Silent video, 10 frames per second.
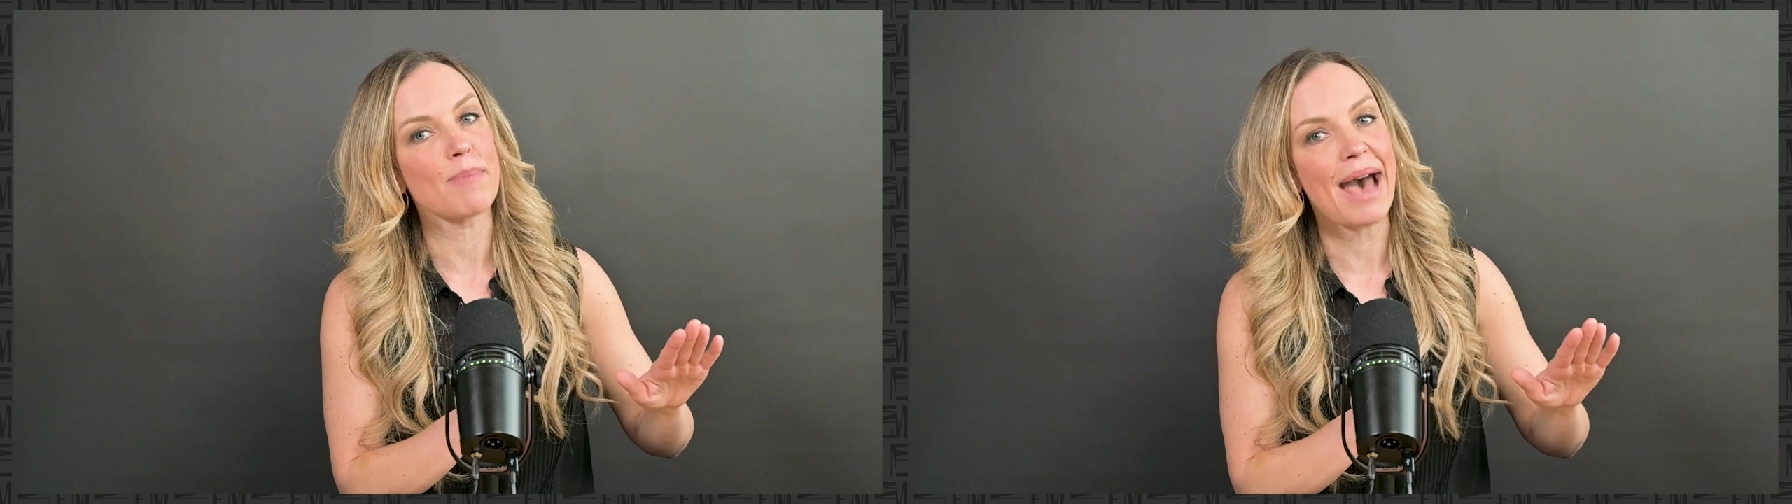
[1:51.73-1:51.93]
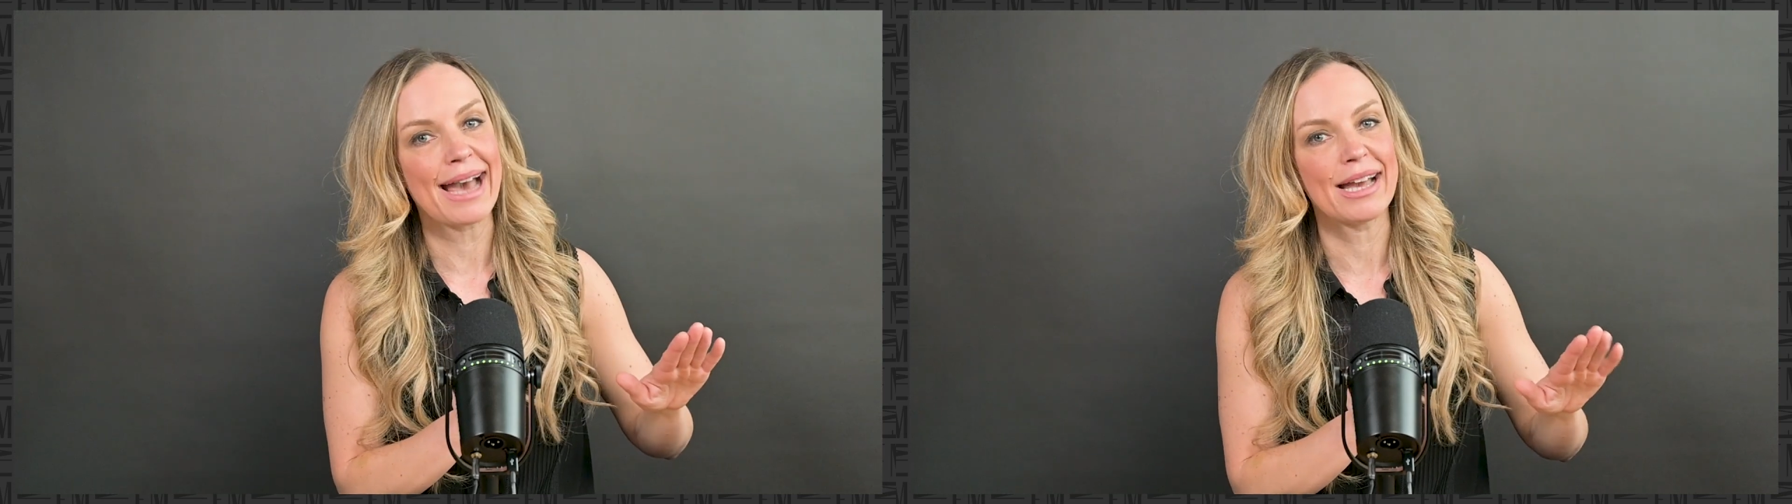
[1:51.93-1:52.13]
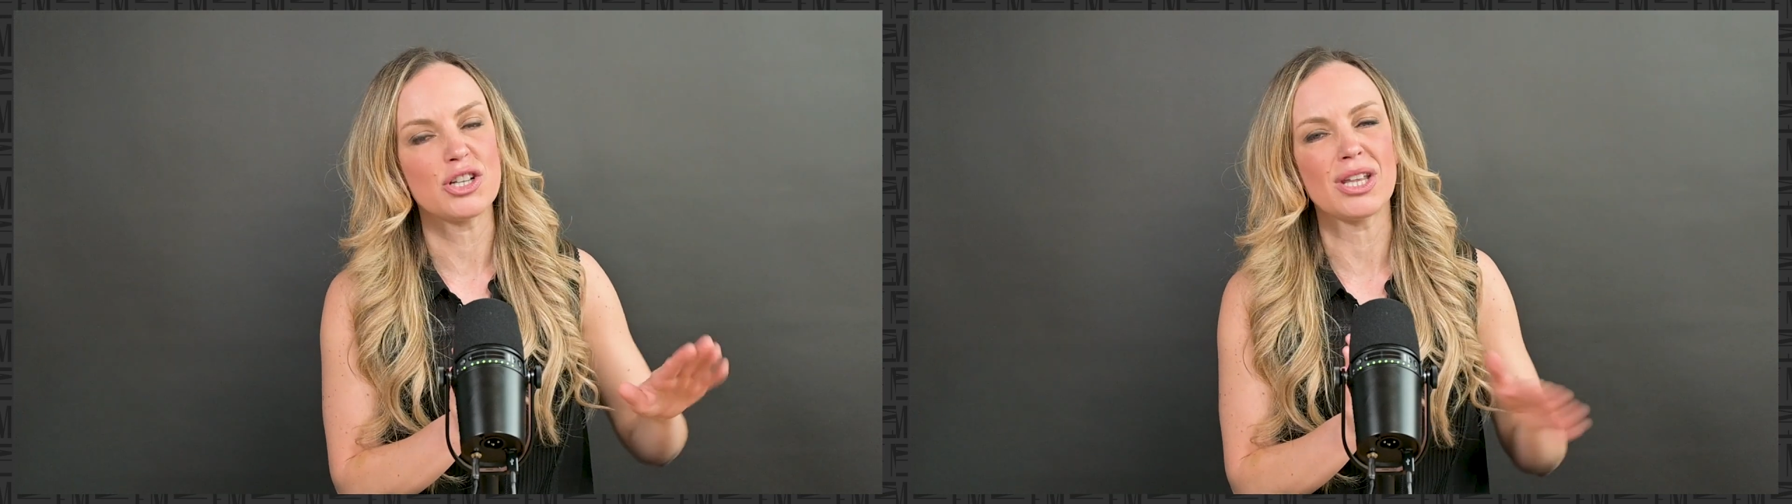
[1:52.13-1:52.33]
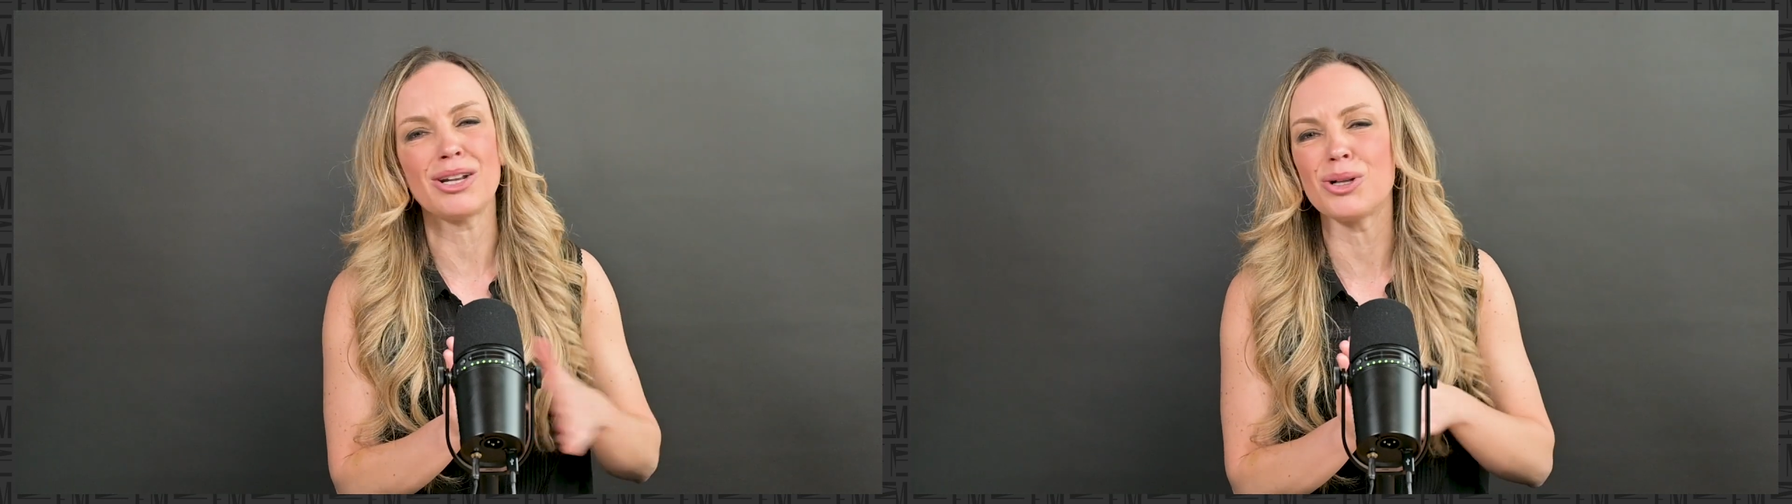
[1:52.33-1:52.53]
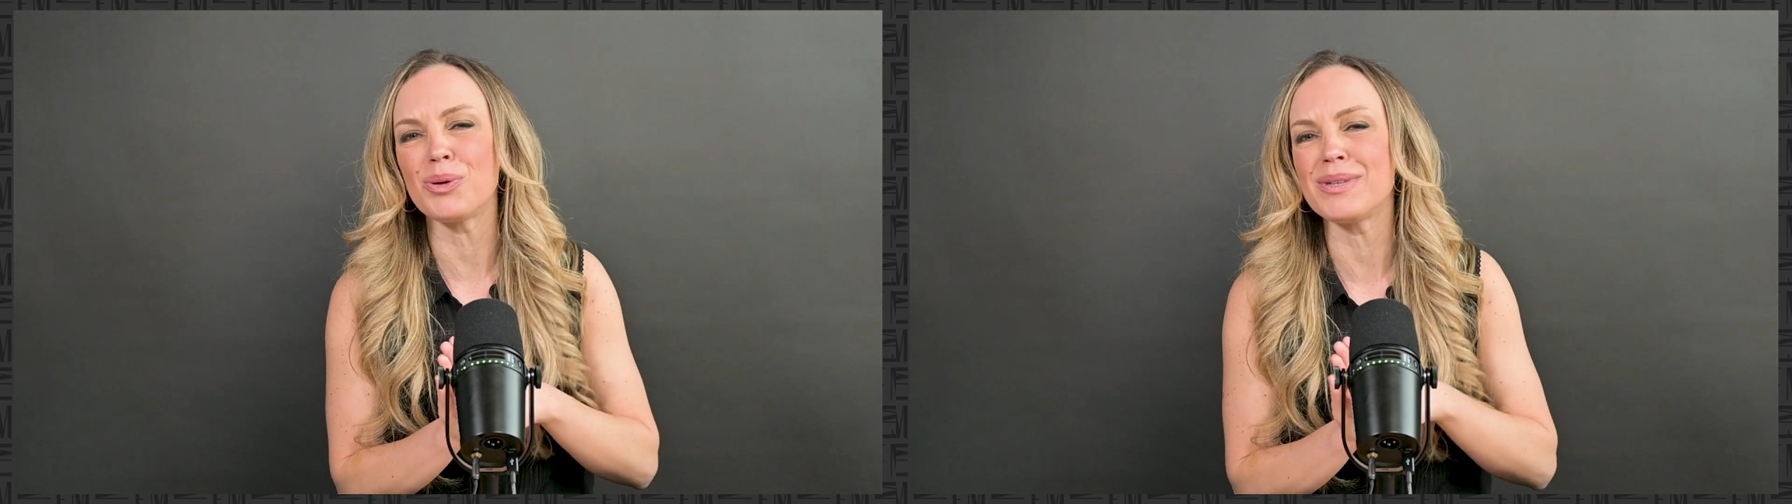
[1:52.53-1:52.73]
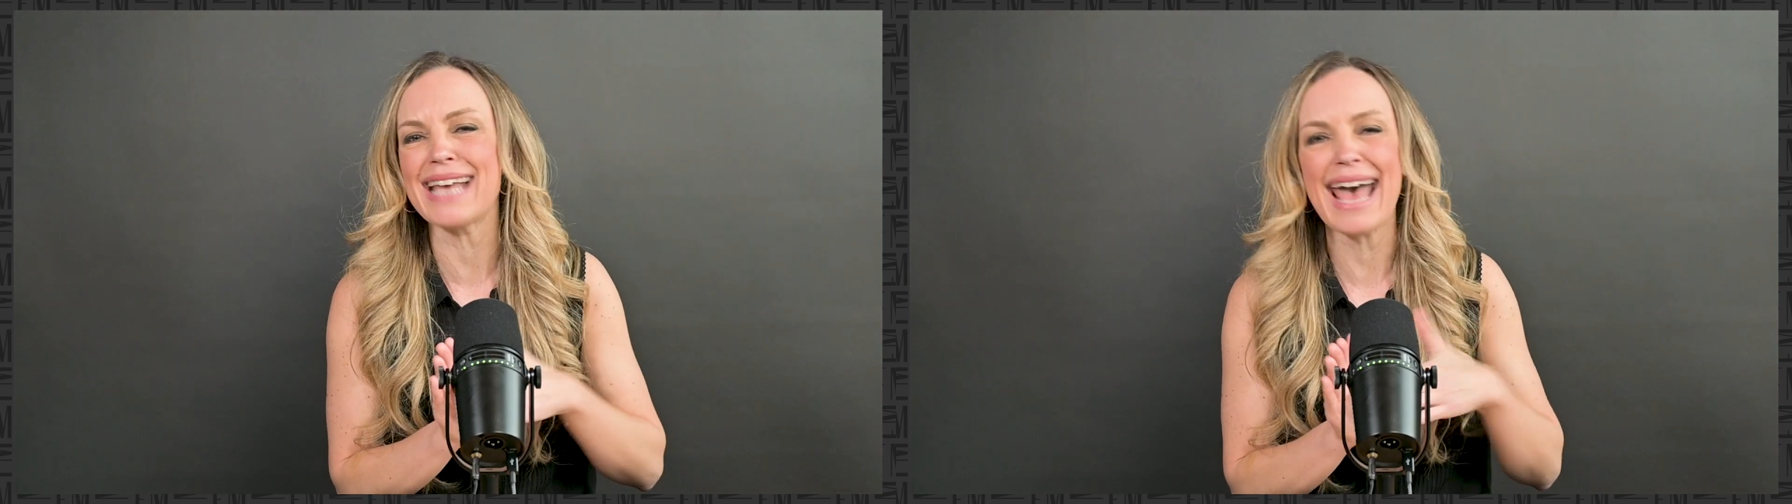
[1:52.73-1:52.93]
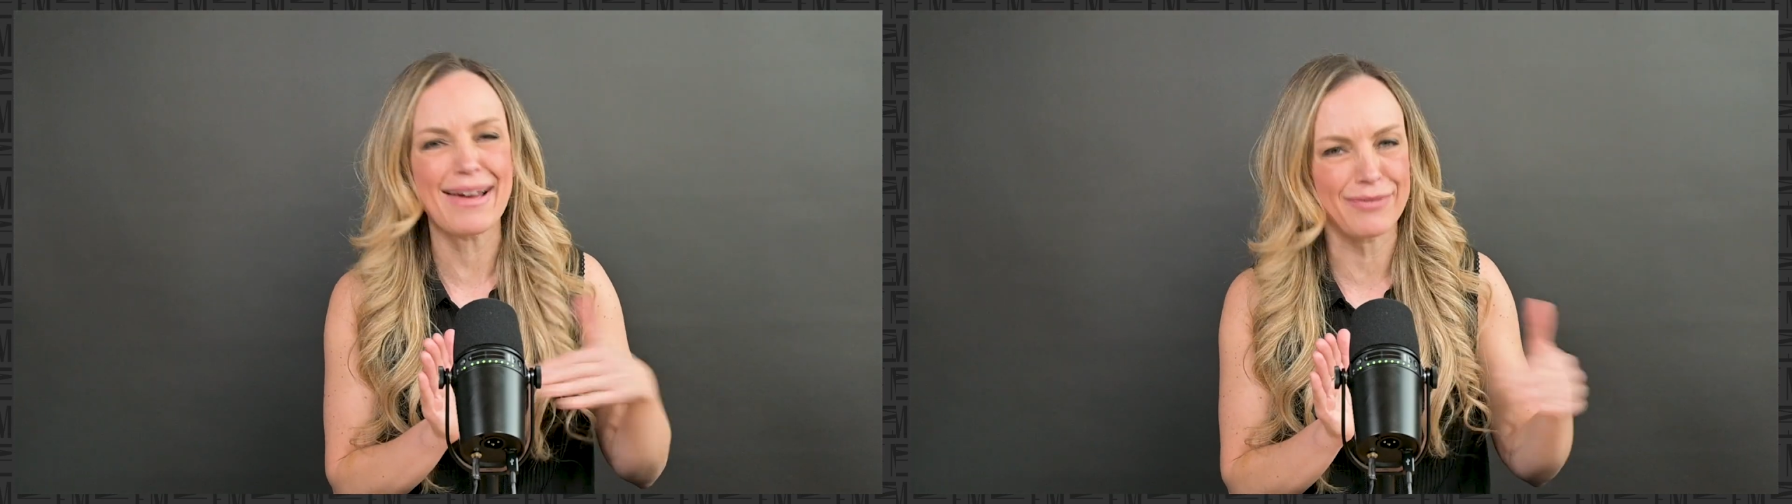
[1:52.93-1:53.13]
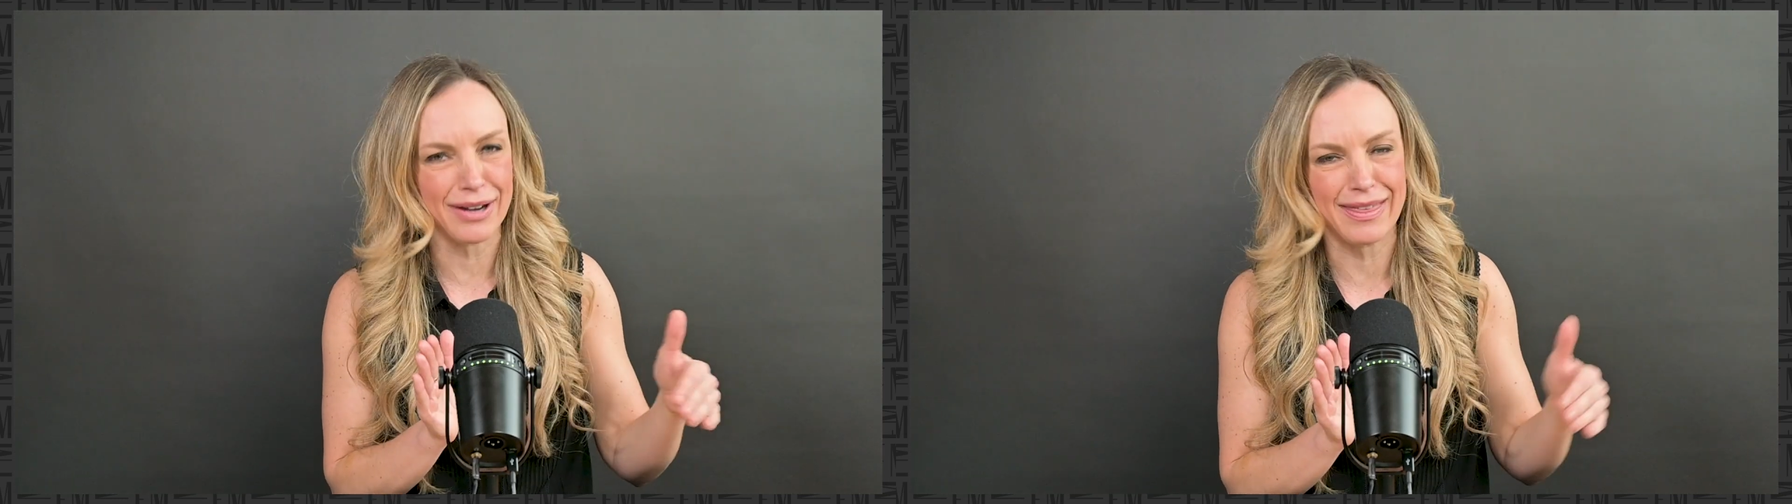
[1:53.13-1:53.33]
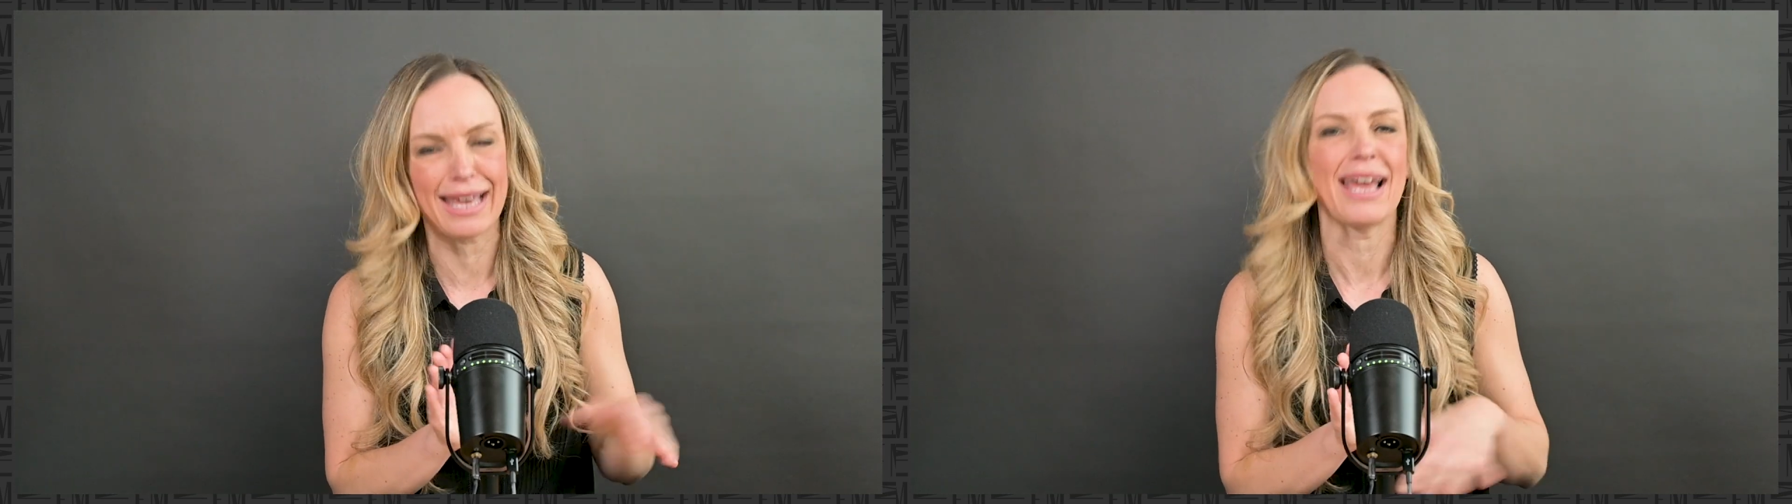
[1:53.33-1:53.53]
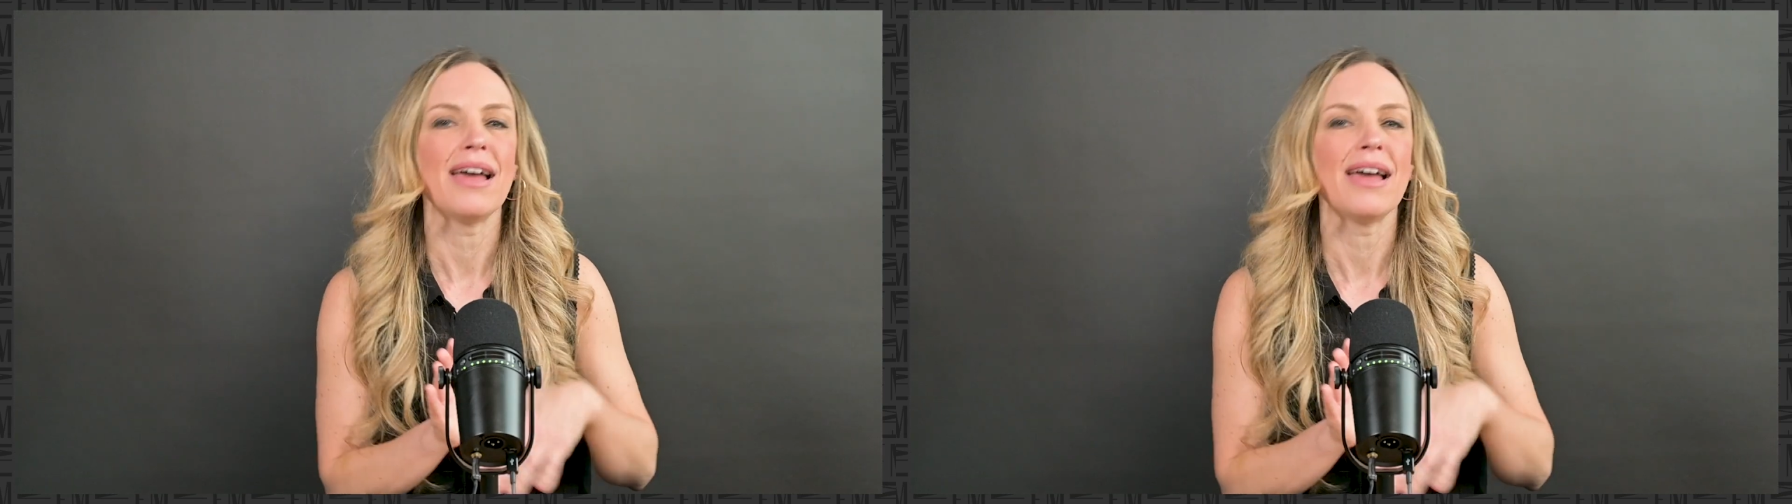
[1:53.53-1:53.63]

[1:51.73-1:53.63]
package that includes everything